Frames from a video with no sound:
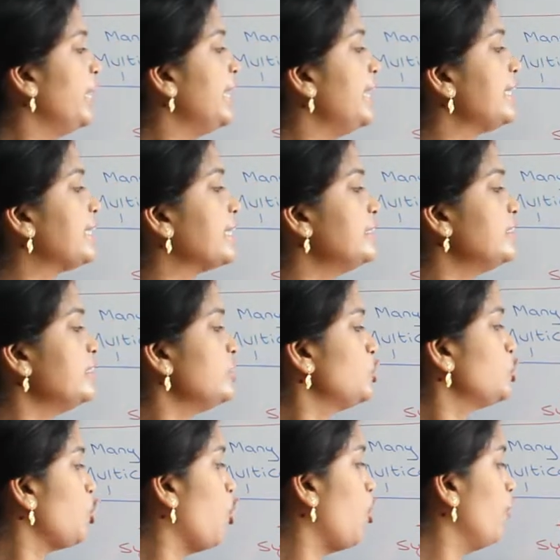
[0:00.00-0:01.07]
It
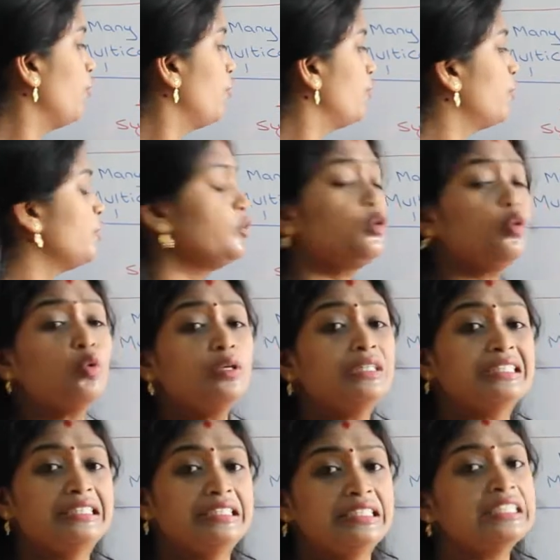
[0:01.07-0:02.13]
consists of two
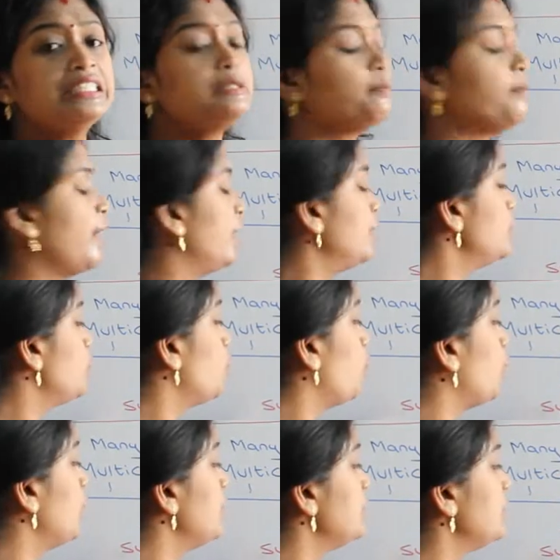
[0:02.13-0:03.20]
distinct parts.
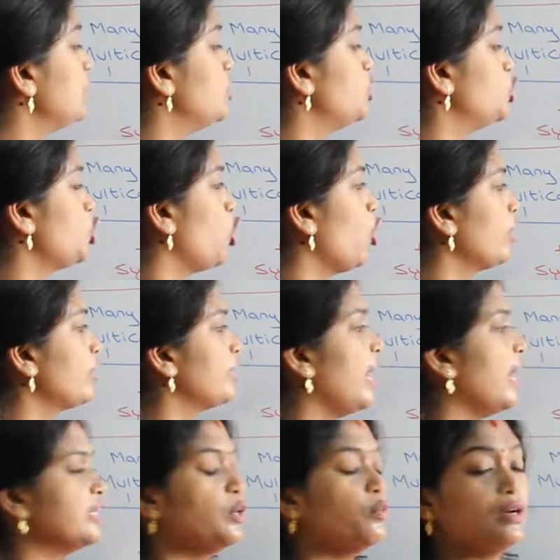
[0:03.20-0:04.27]
One is the stalk, the
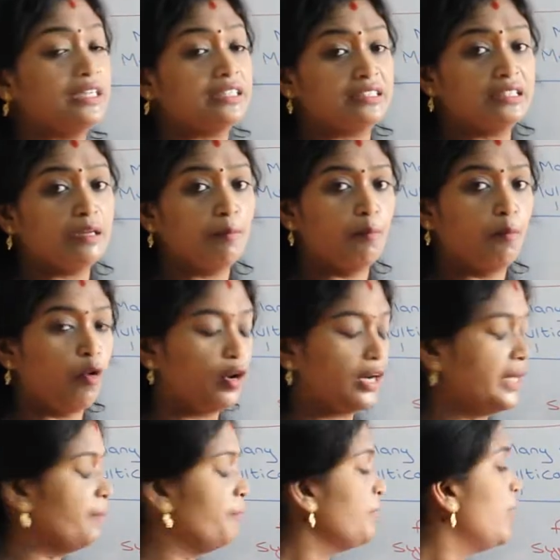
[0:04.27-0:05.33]
other one is the body.